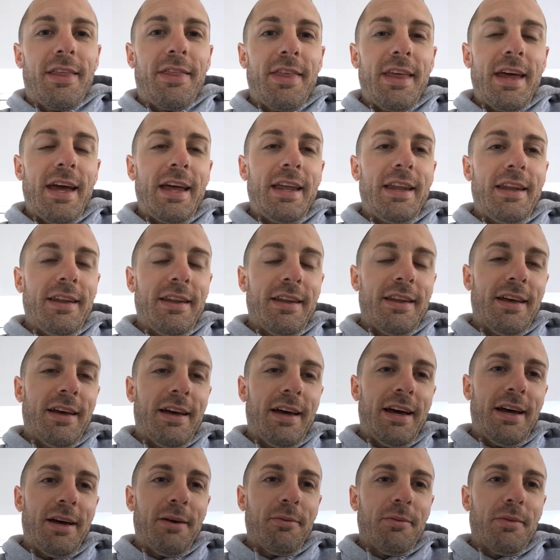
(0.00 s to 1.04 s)
then
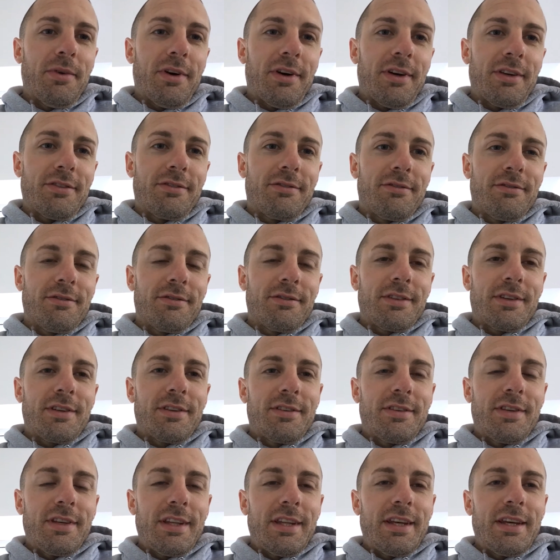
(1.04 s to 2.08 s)
I could
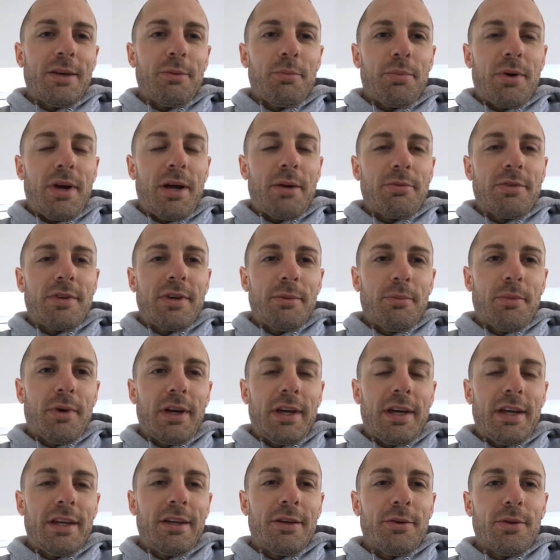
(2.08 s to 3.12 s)
see that perhaps it might
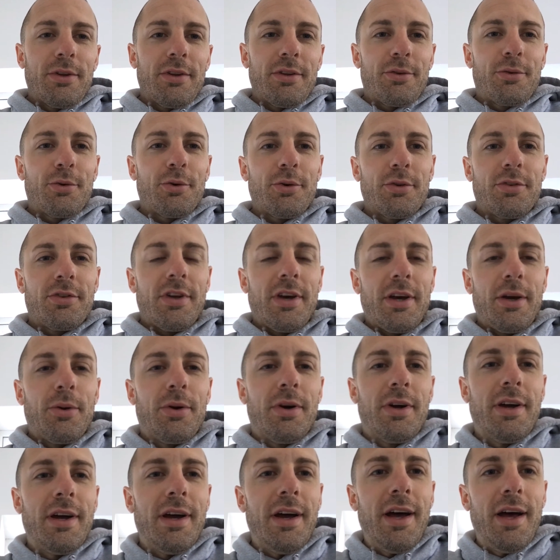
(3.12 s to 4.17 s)
hit you in the torso.
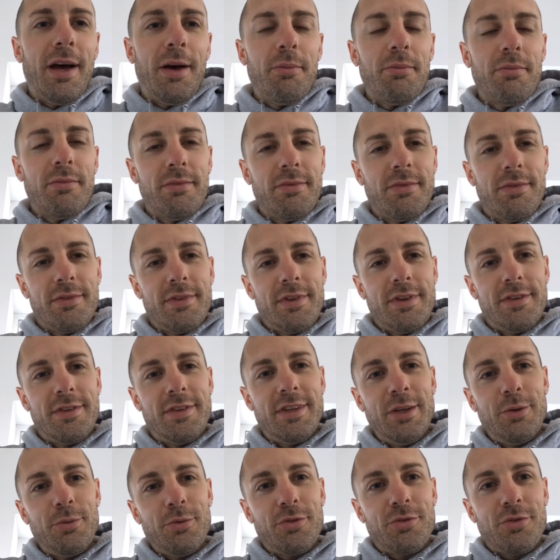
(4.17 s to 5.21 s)
The
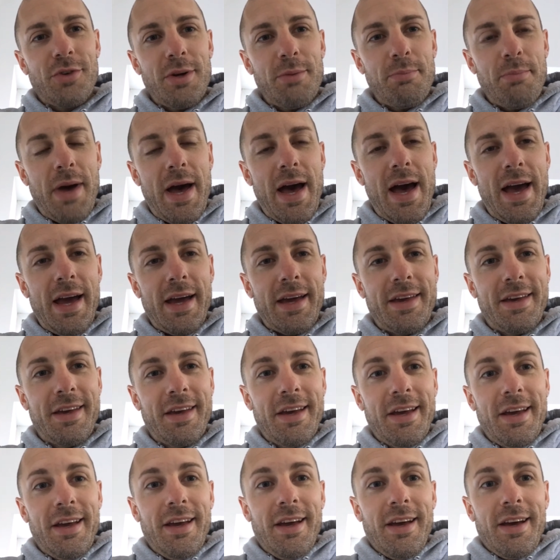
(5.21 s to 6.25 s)
seat was right back,
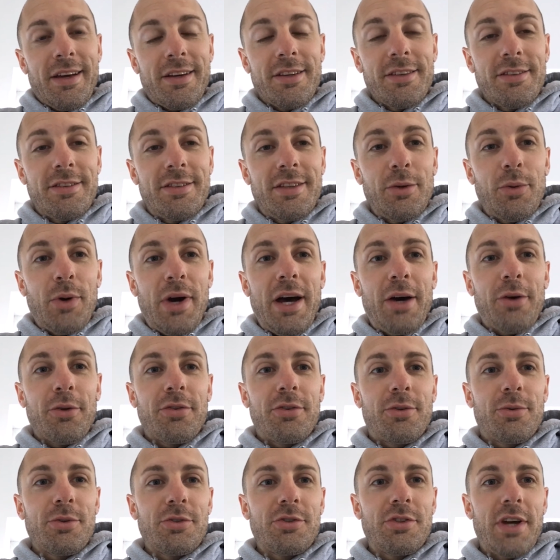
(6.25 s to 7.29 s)
I couldn't see what
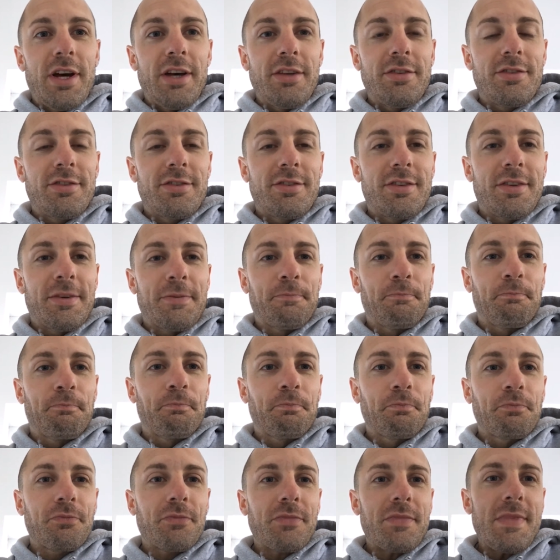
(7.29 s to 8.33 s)
else to adjust,
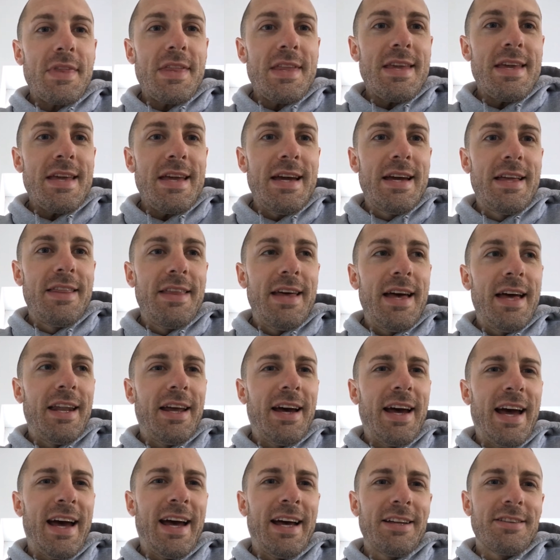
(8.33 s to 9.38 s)
and then
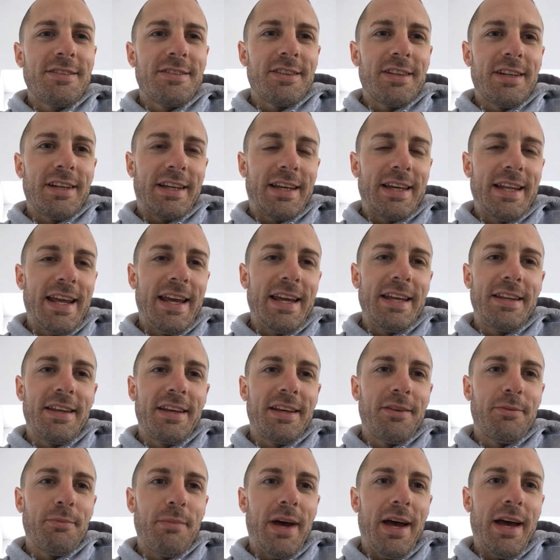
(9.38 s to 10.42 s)
I had a
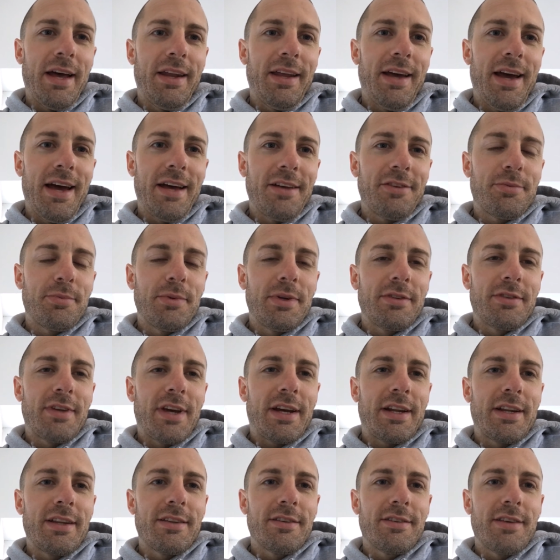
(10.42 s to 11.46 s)
Canadian man ask me
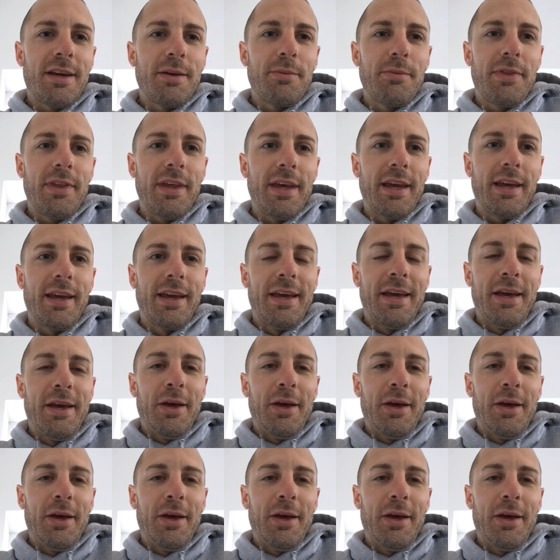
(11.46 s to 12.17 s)
exactly the same thing,